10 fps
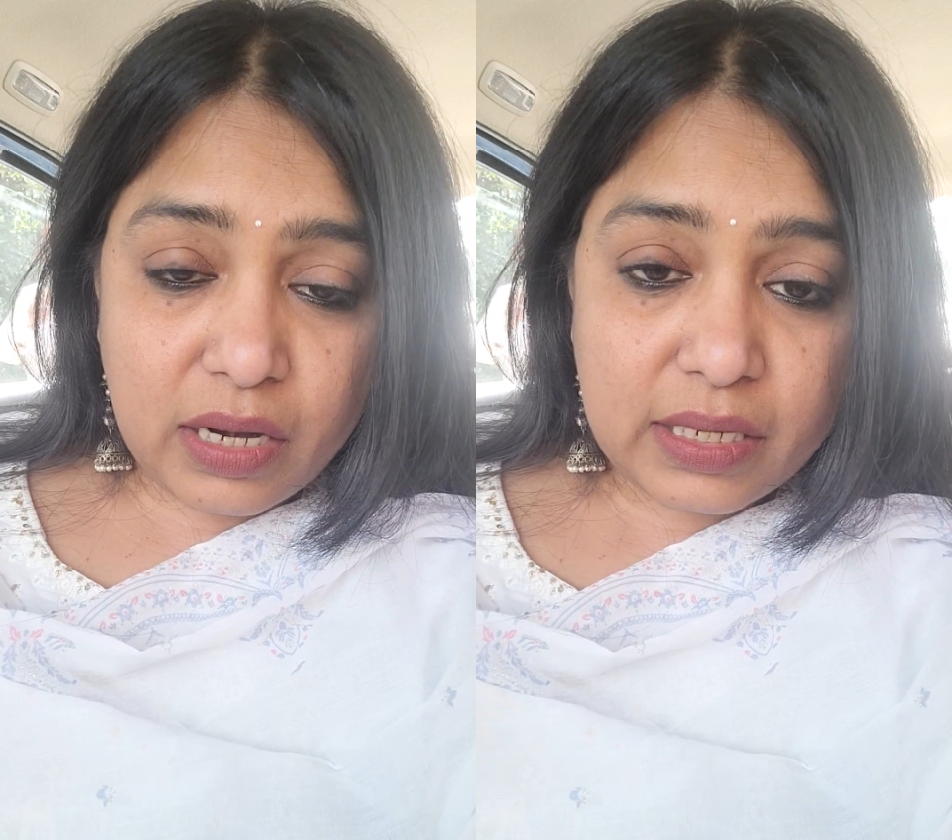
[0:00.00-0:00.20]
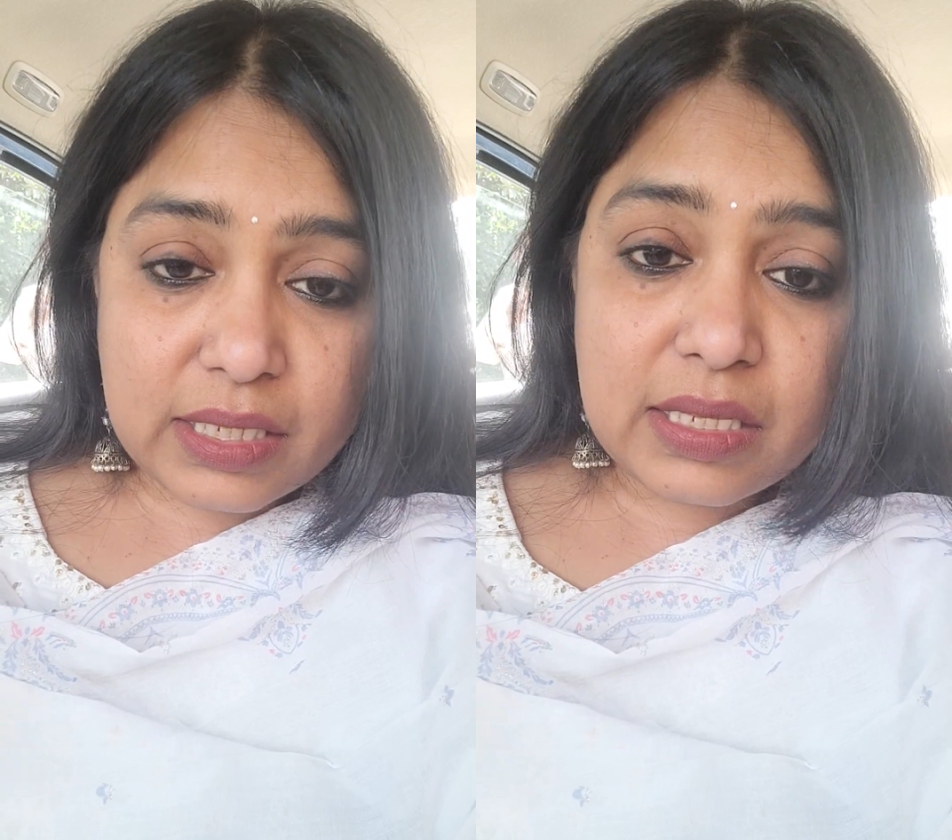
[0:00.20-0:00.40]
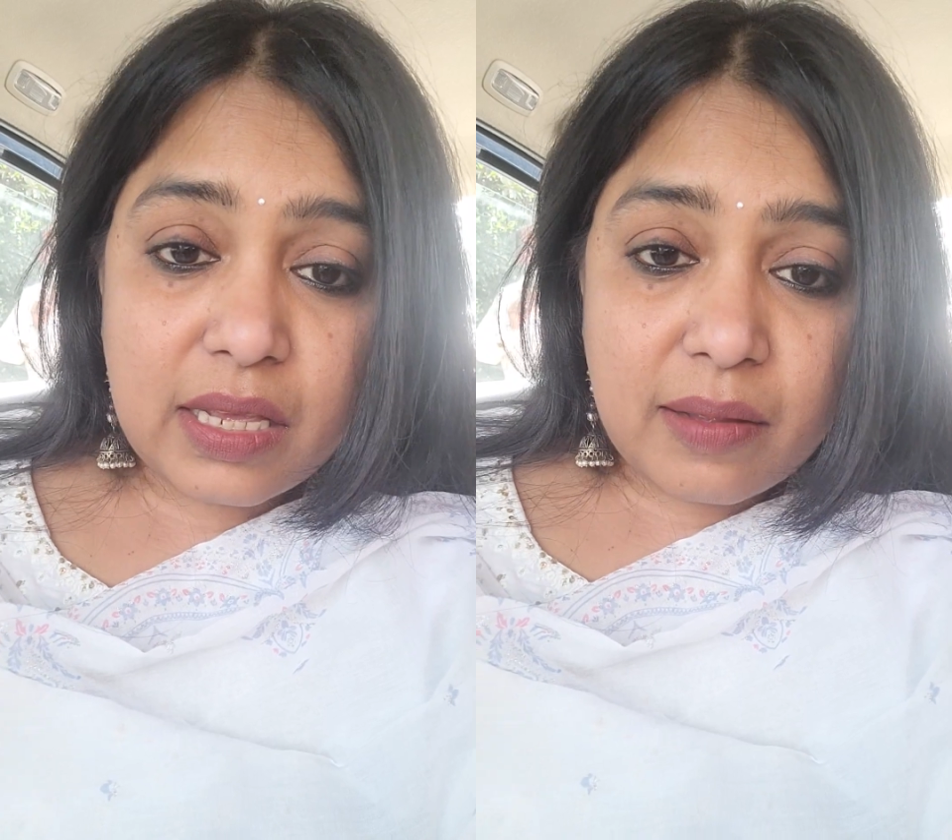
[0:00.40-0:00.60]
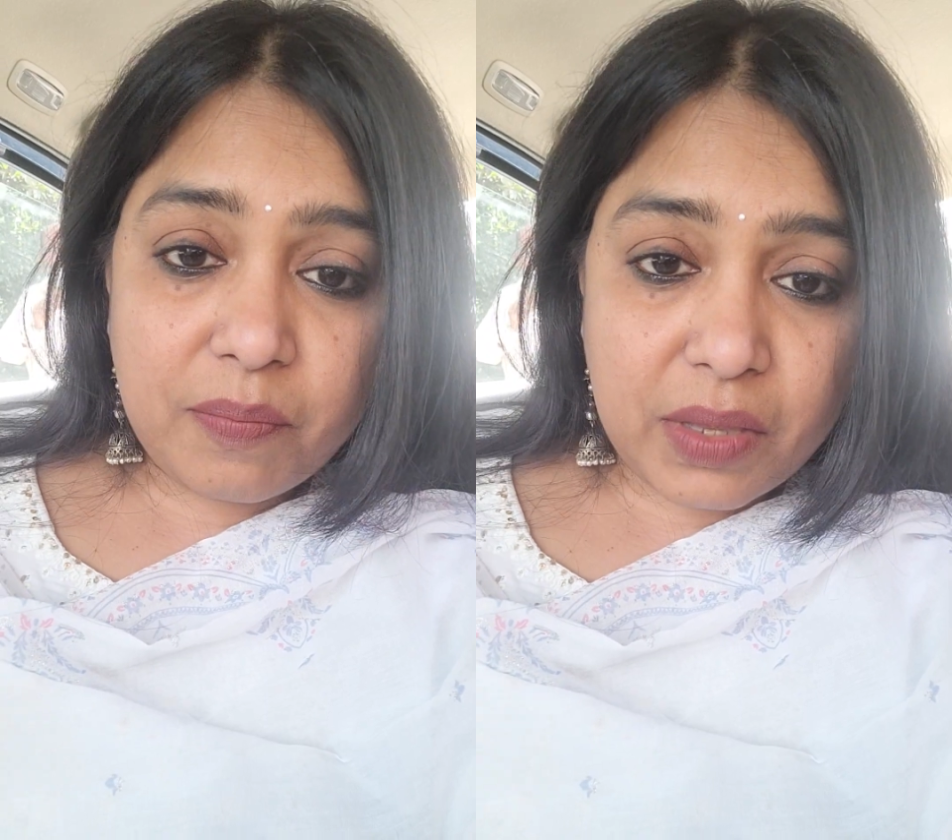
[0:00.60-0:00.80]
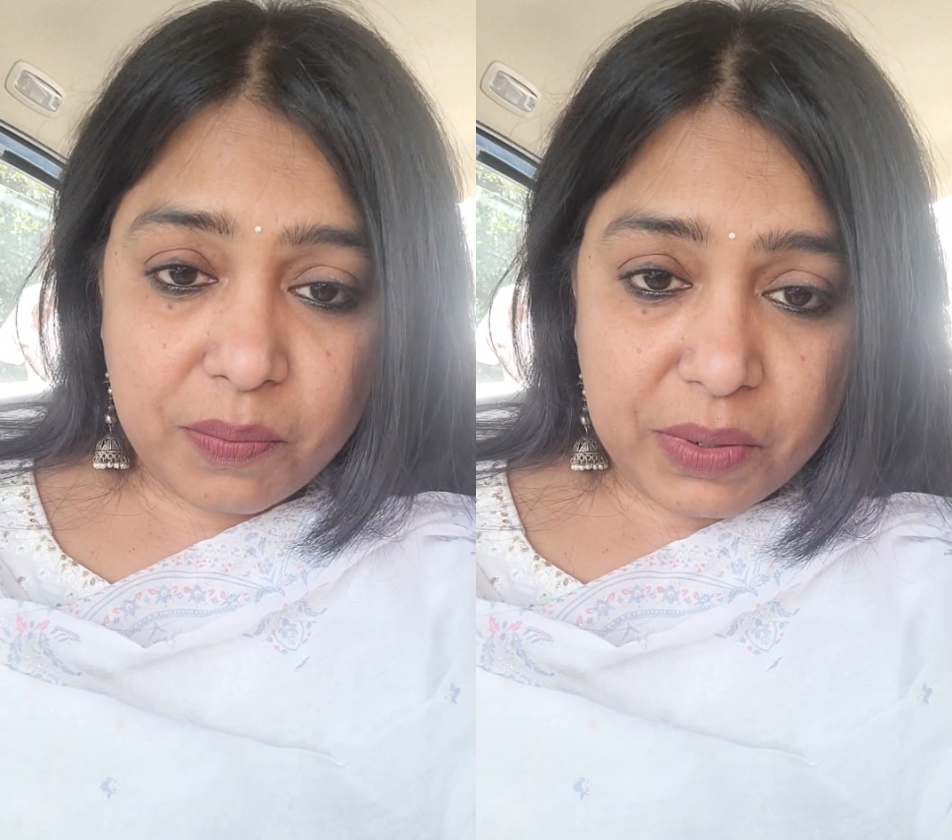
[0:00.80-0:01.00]
it is
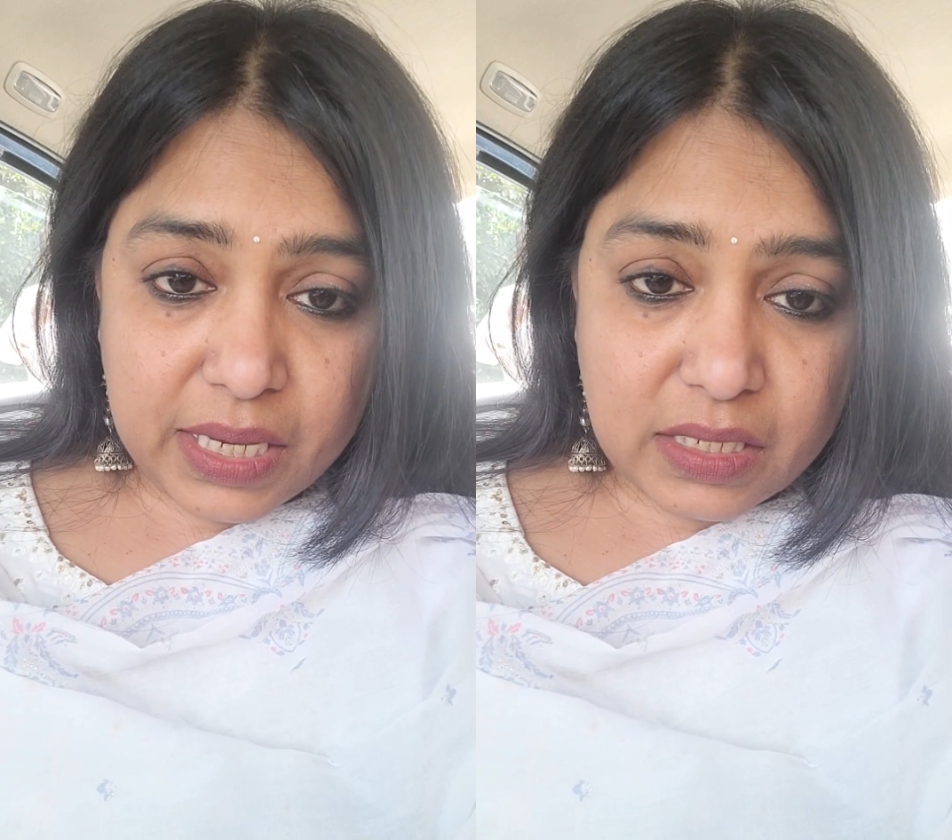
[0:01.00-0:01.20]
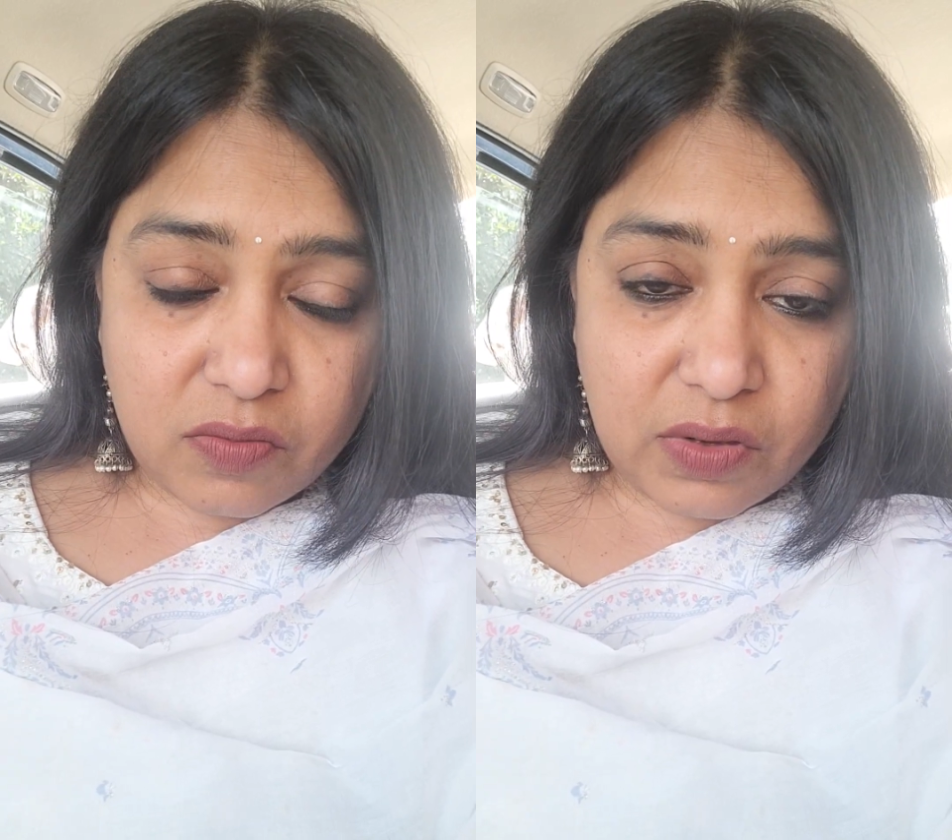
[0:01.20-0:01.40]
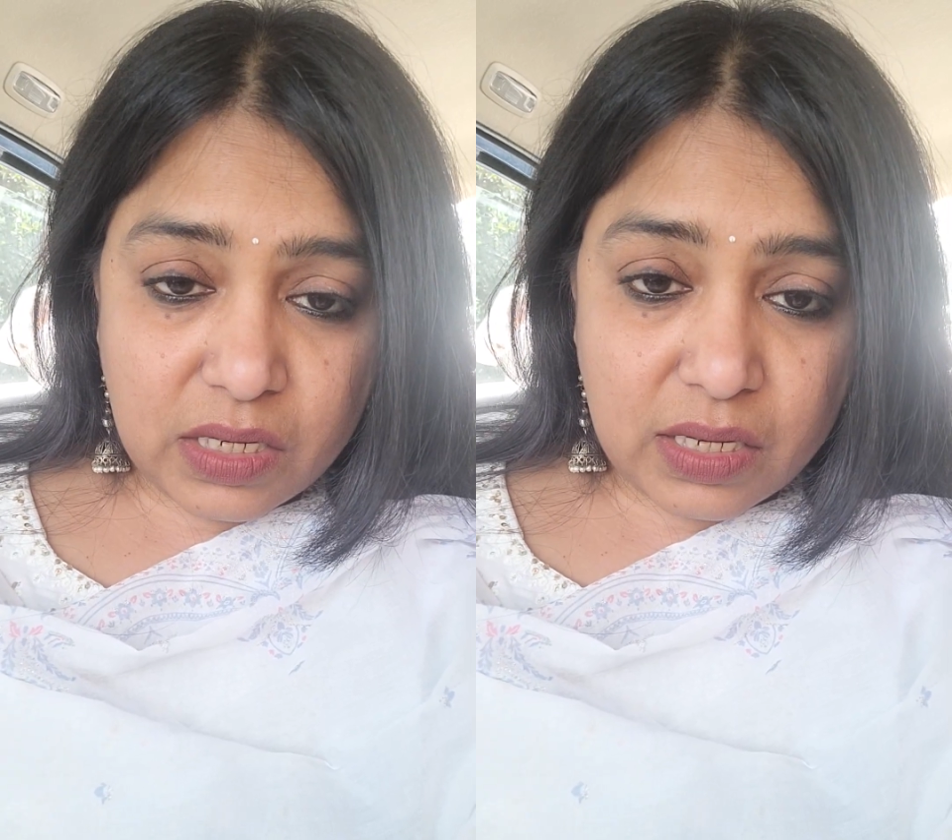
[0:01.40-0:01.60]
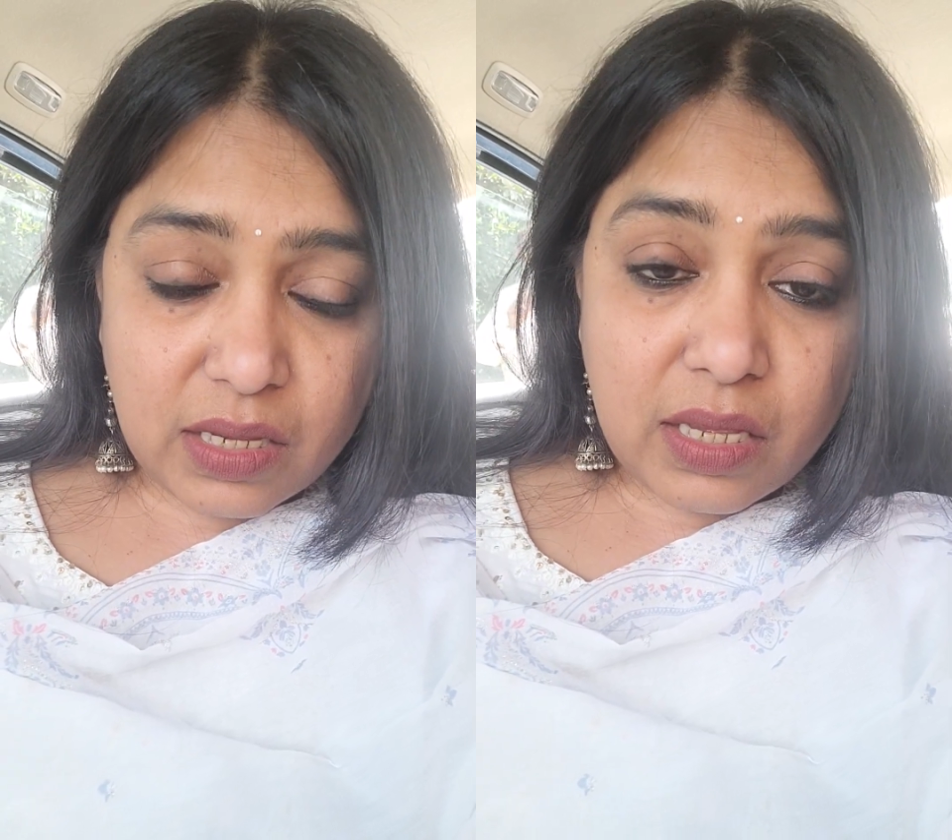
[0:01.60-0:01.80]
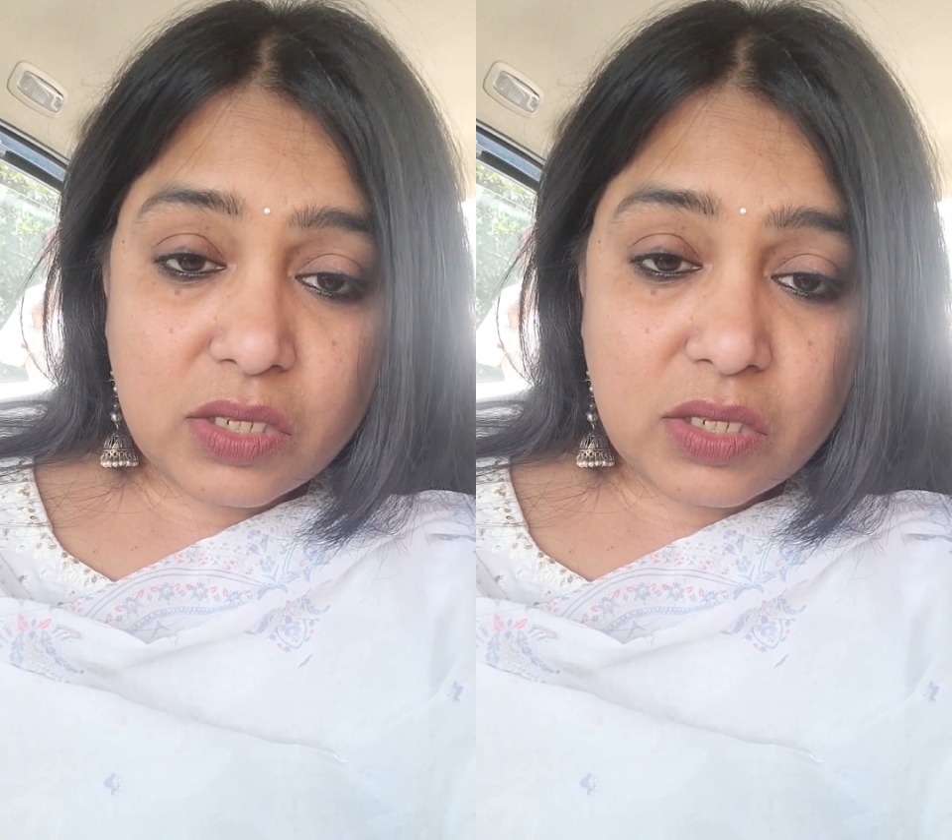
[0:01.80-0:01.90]
PSVT.